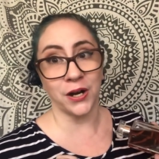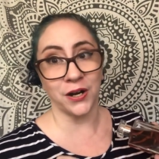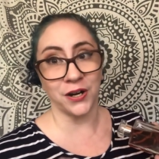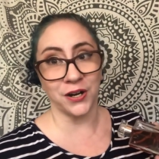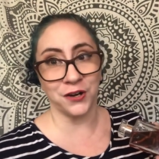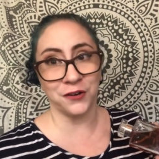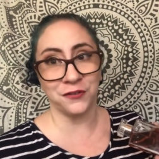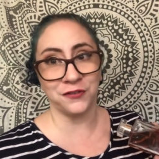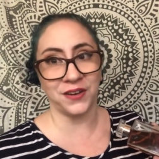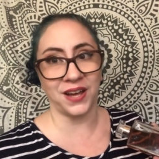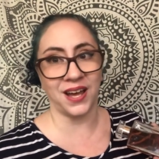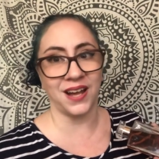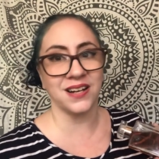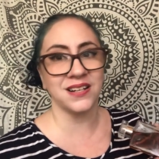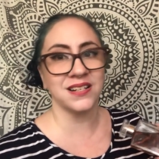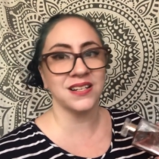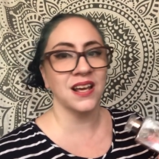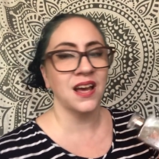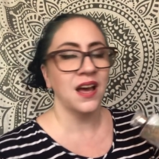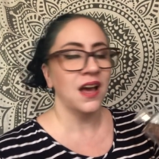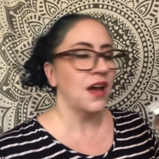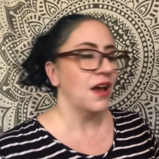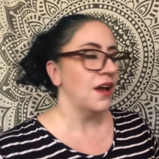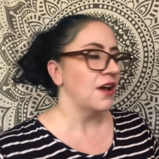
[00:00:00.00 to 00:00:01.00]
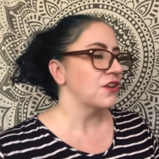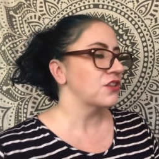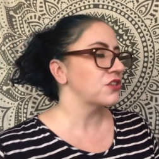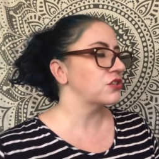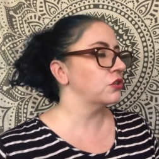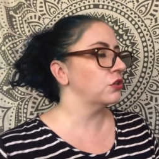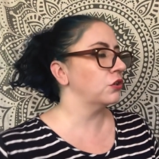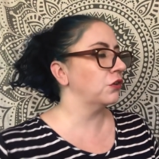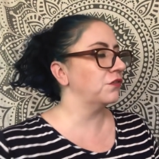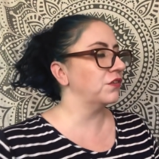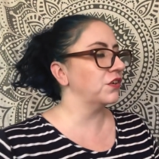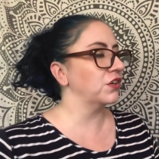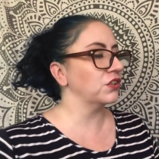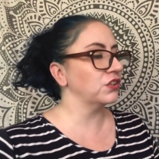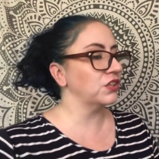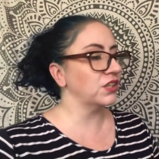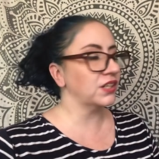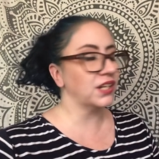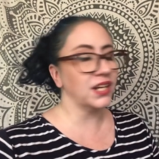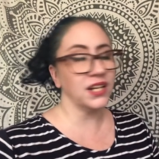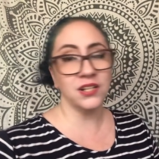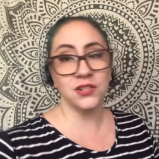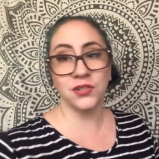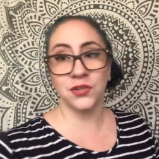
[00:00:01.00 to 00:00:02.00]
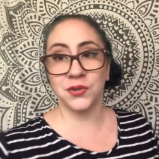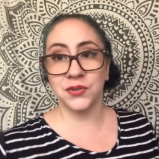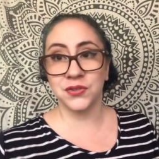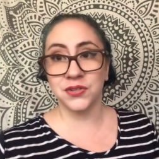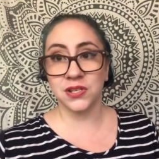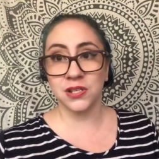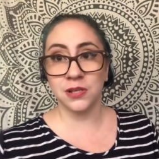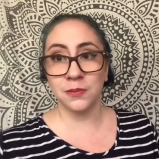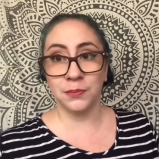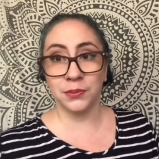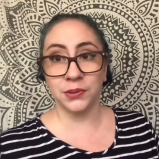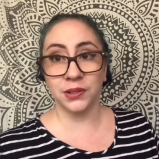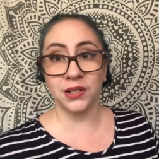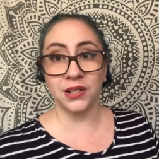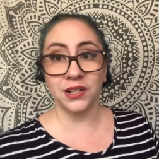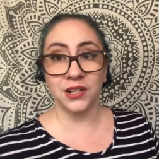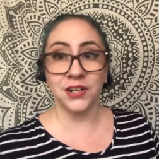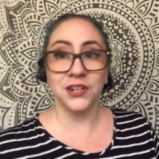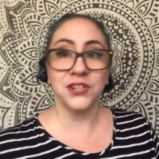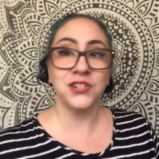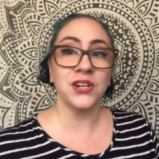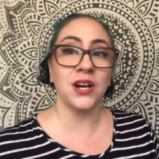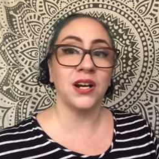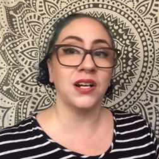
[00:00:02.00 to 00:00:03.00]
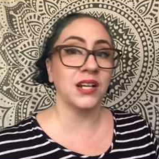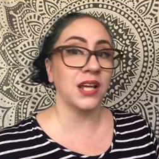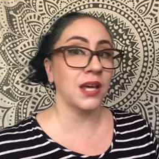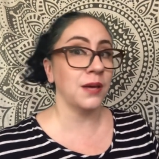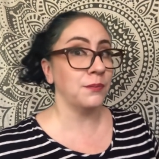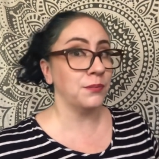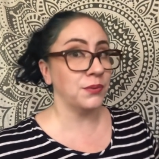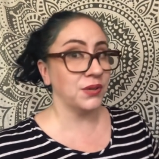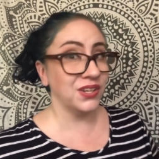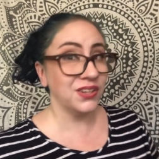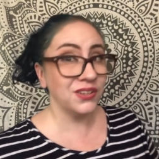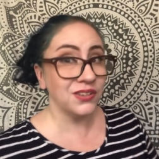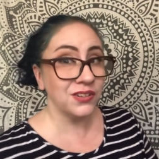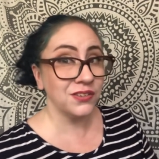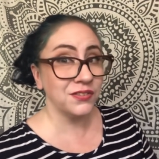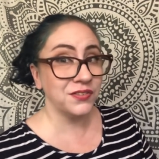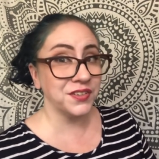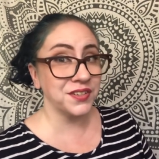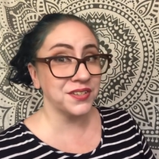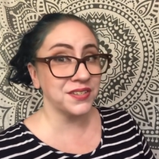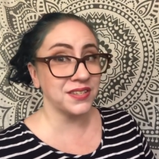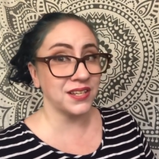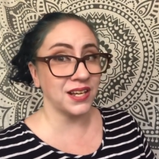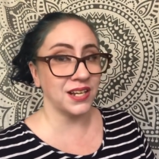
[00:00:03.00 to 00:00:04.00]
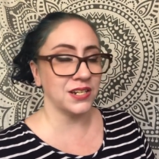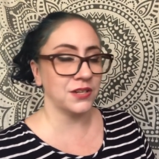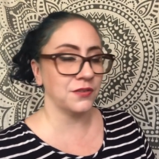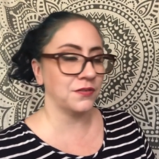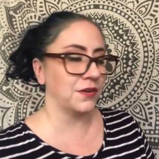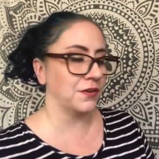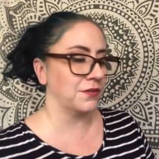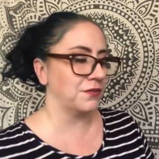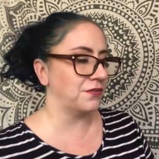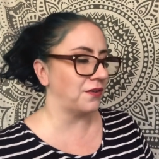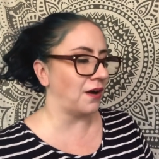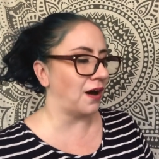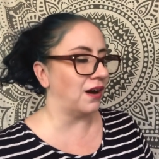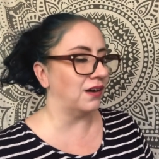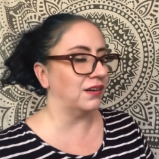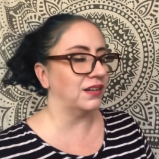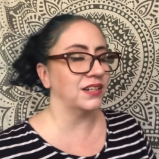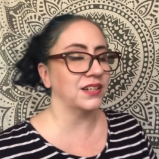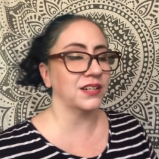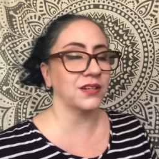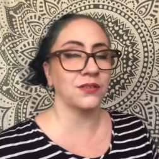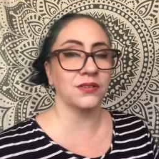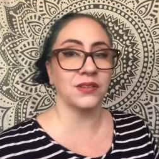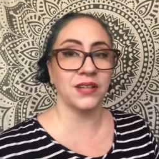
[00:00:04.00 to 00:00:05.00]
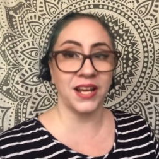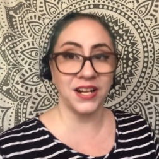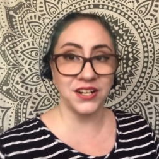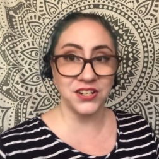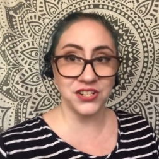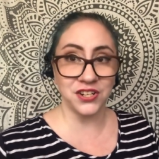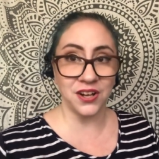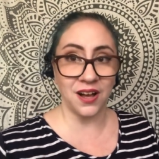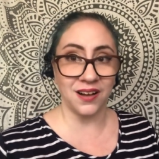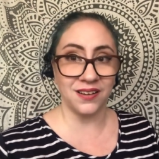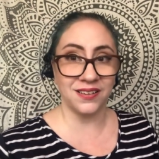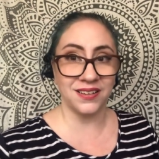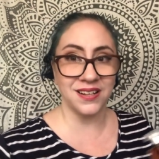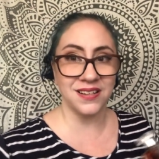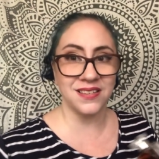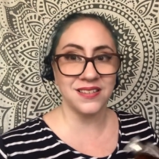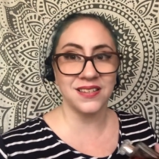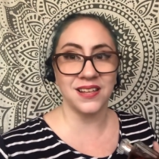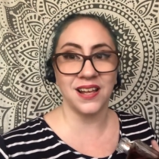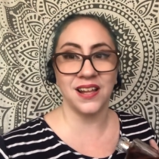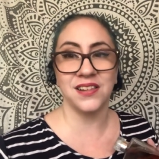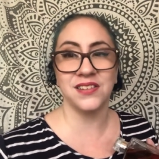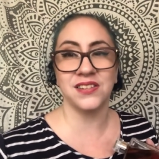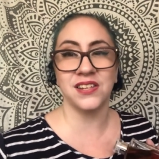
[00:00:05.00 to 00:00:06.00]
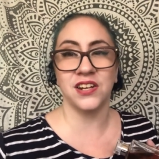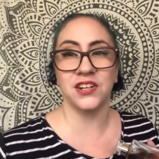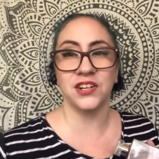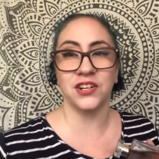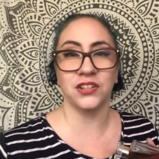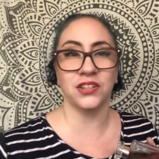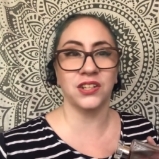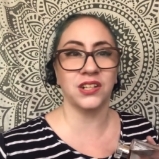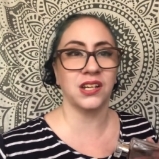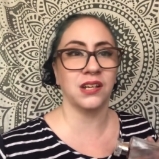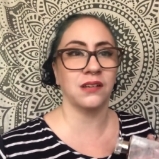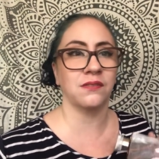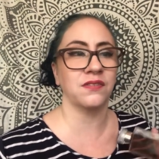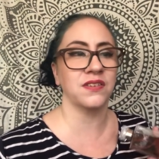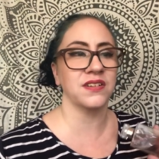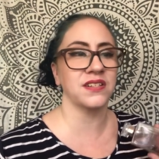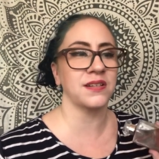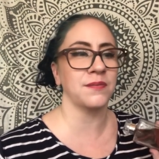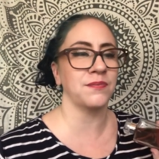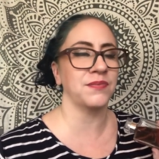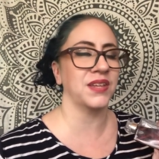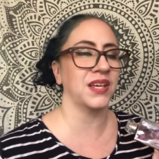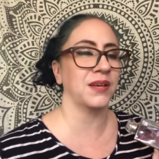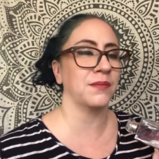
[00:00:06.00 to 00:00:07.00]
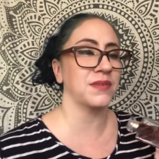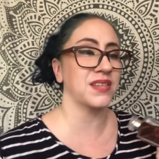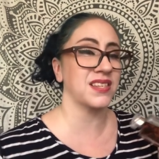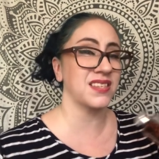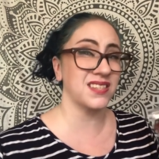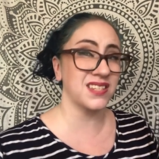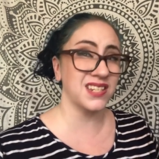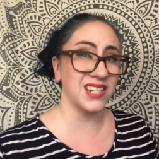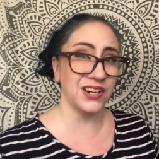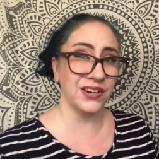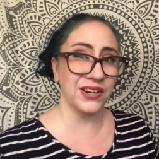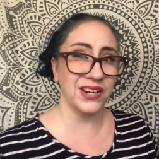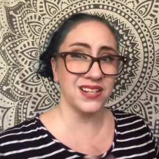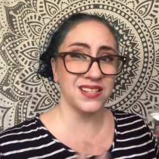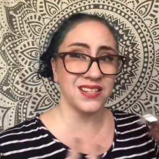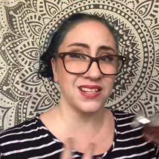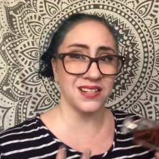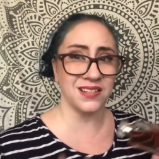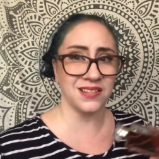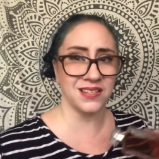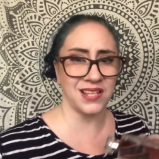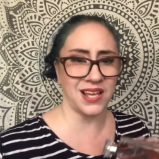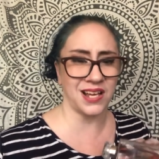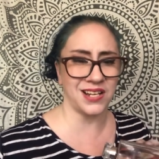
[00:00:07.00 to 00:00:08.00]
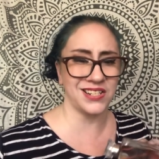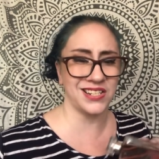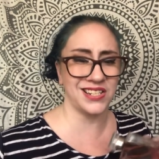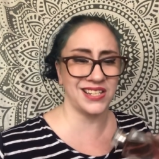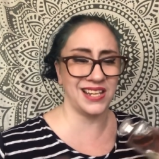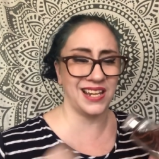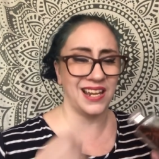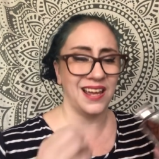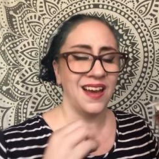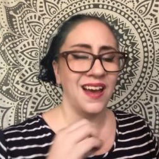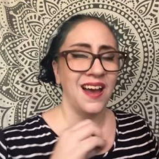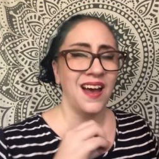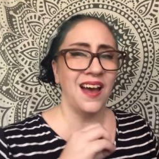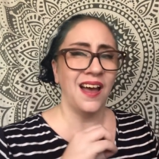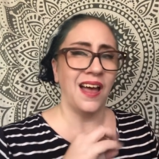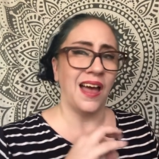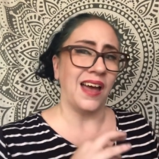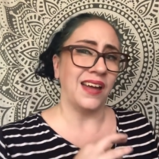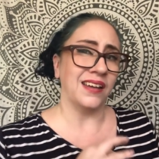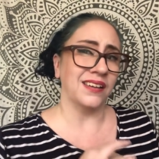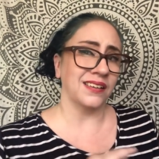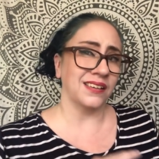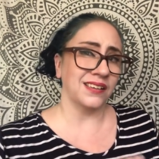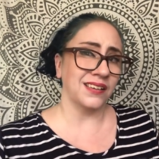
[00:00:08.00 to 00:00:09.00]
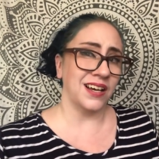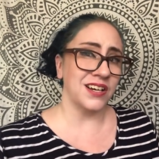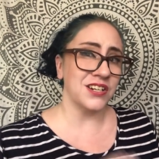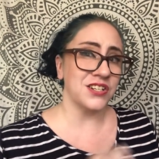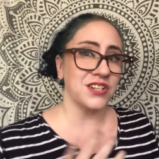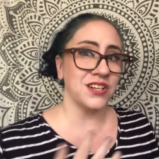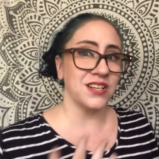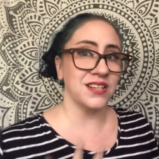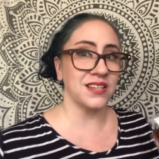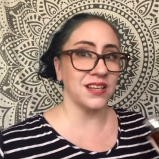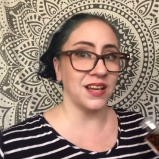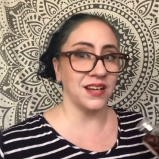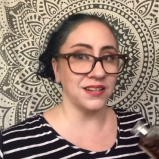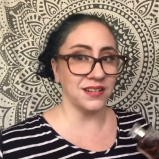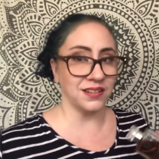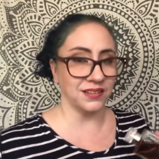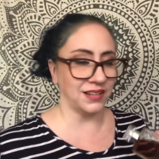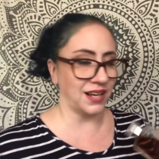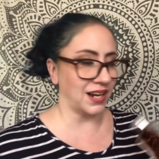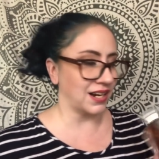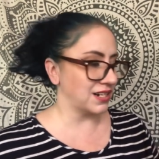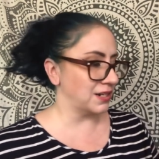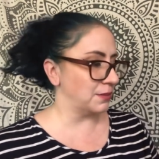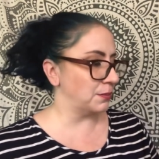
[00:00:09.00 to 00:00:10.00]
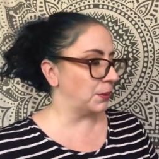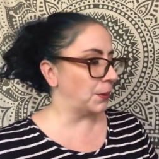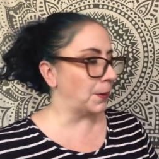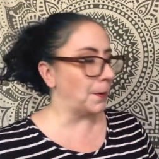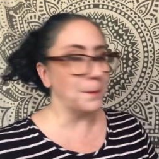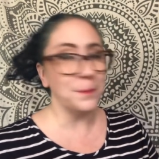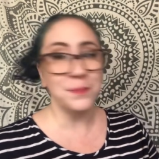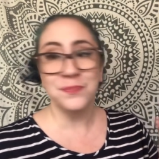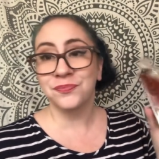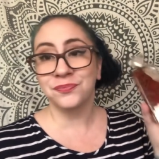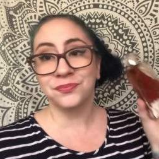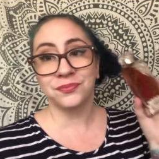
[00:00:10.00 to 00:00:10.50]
perfect. So if you're looking to splurge on a beautiful scent for fall and you like chocolate scents and you're looking for something mysterious and sexy and luscious and delectable,